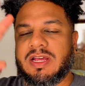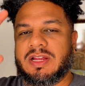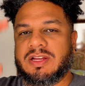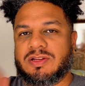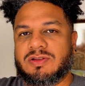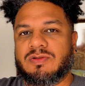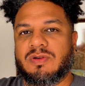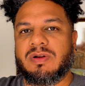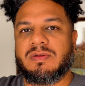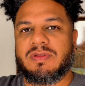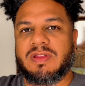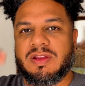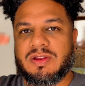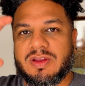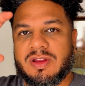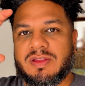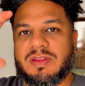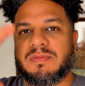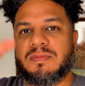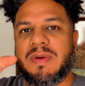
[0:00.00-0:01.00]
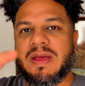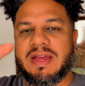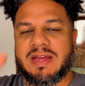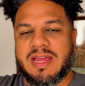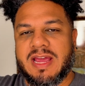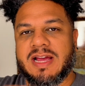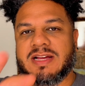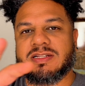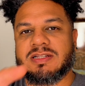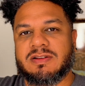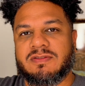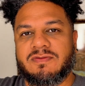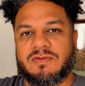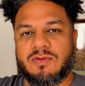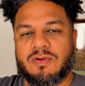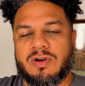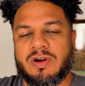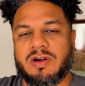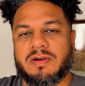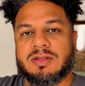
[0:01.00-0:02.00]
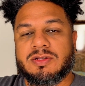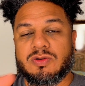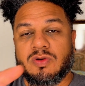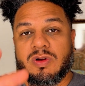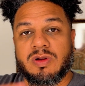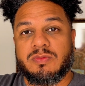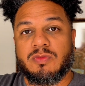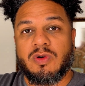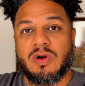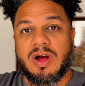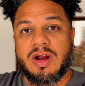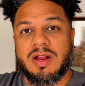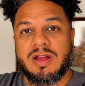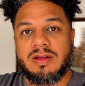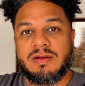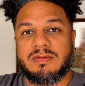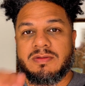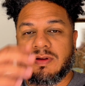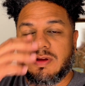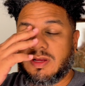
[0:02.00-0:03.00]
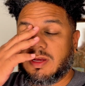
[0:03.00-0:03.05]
and sort of they did the main casting for the story of Moana,